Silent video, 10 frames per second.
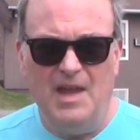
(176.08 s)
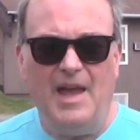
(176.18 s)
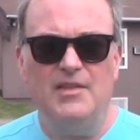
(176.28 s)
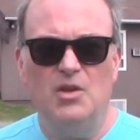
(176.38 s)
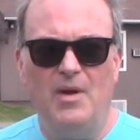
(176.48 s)

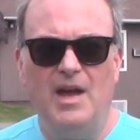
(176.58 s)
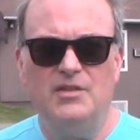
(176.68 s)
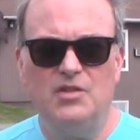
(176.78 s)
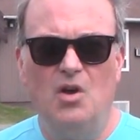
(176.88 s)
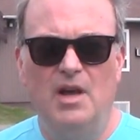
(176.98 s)
and you
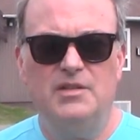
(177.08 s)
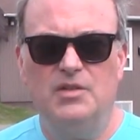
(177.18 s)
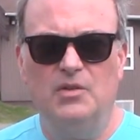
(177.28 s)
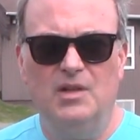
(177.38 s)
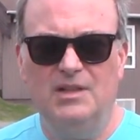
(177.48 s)
ask God
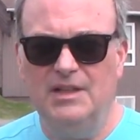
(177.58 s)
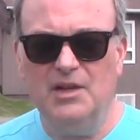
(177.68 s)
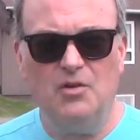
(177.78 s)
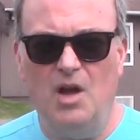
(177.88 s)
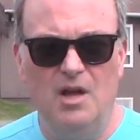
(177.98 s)
to
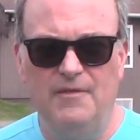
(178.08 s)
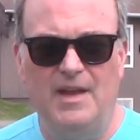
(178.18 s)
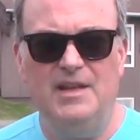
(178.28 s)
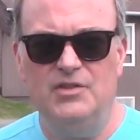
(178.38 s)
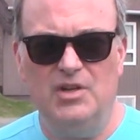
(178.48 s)
clear off
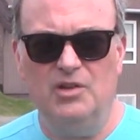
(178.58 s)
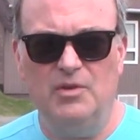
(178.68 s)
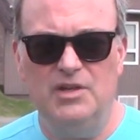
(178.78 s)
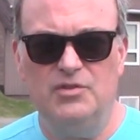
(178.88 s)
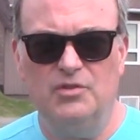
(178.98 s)
any
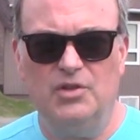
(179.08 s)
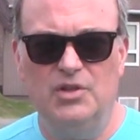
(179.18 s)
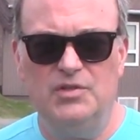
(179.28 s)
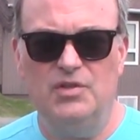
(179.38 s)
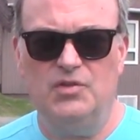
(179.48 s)
generational
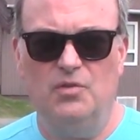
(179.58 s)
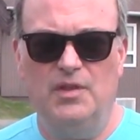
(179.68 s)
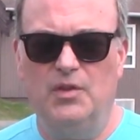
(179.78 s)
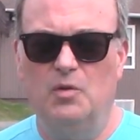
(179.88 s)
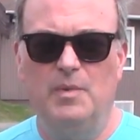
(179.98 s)
curses so
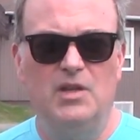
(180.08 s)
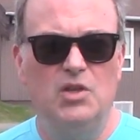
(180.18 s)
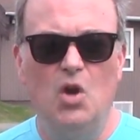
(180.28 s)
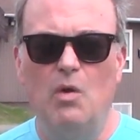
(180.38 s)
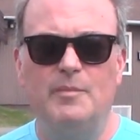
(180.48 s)
that there would be
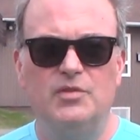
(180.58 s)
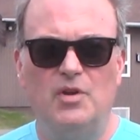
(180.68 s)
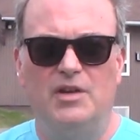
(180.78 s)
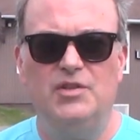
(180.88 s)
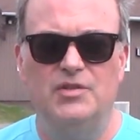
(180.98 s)
no
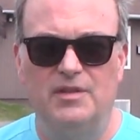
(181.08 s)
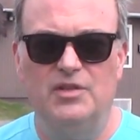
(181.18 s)
obstruction to the